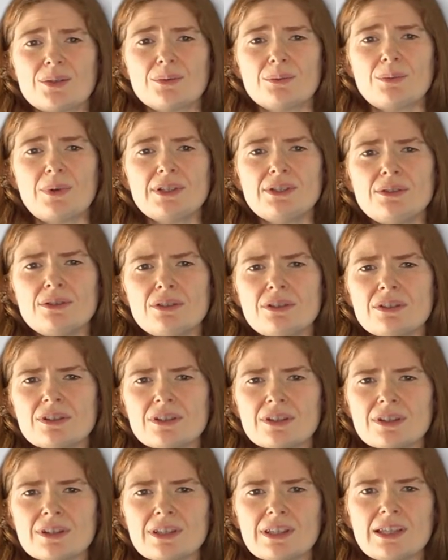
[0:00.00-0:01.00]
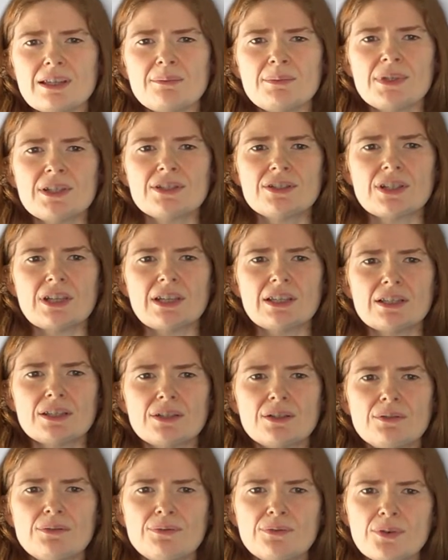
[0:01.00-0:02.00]
When you look at the image, it
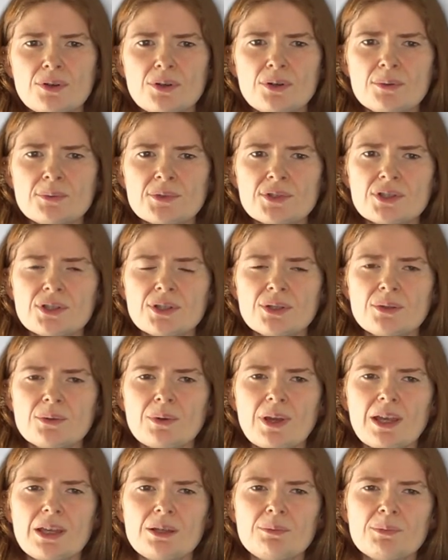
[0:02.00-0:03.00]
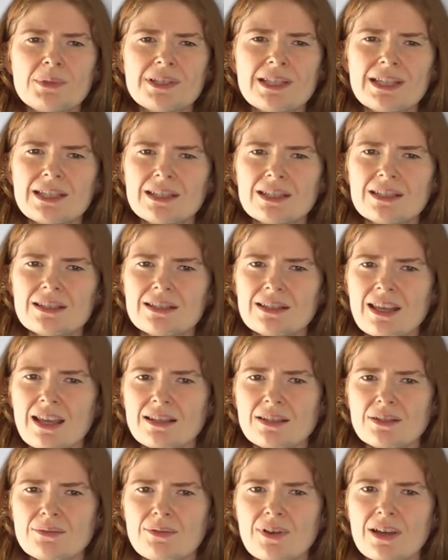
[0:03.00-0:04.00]
conforms to a particular
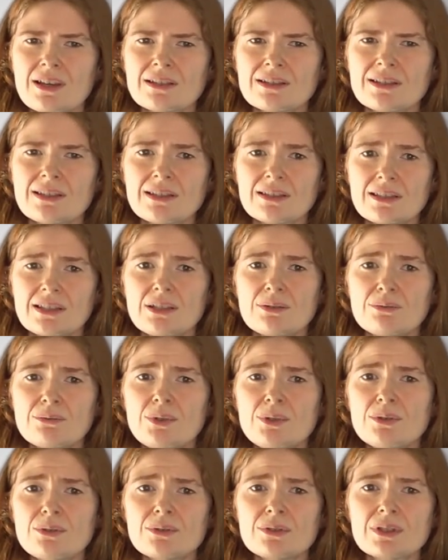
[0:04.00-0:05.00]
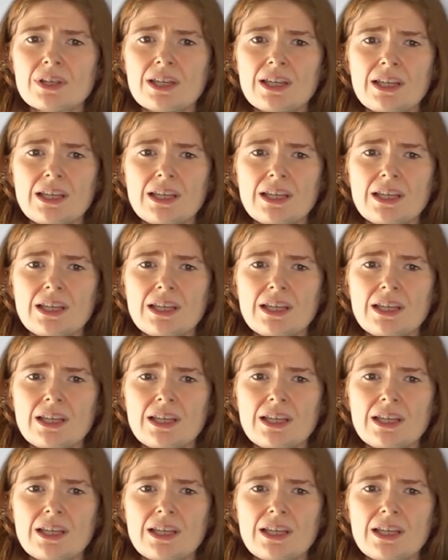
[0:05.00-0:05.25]
set of artistic rules.